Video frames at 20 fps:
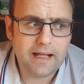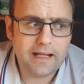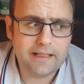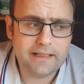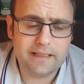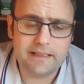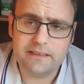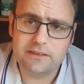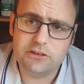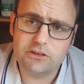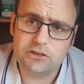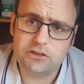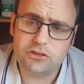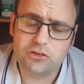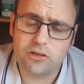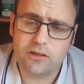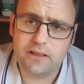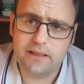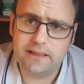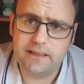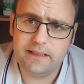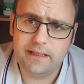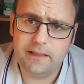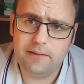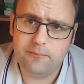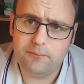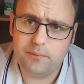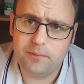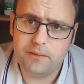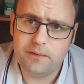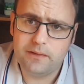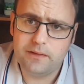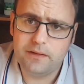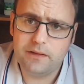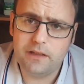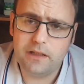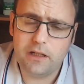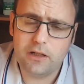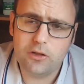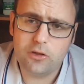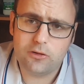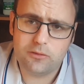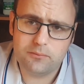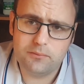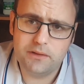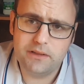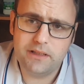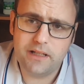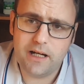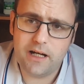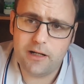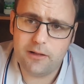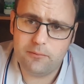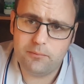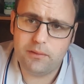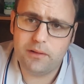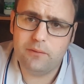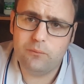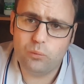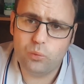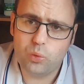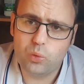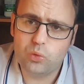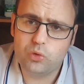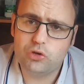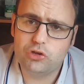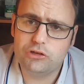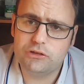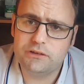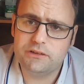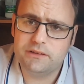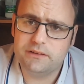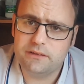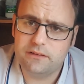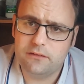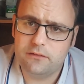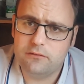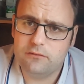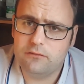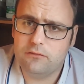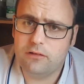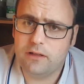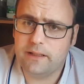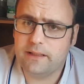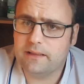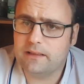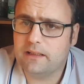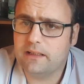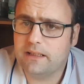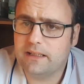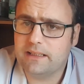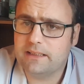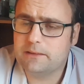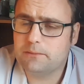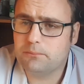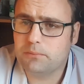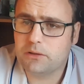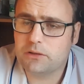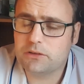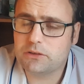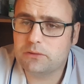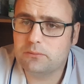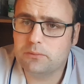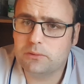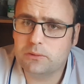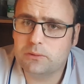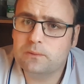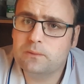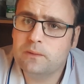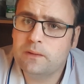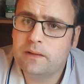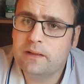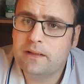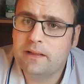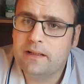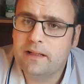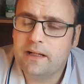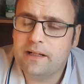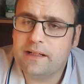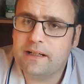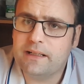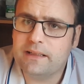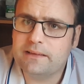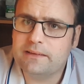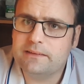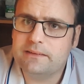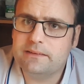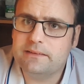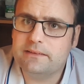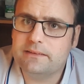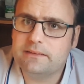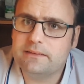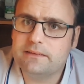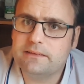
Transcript: and then just try and keep the allotment up and watered regular as possible. And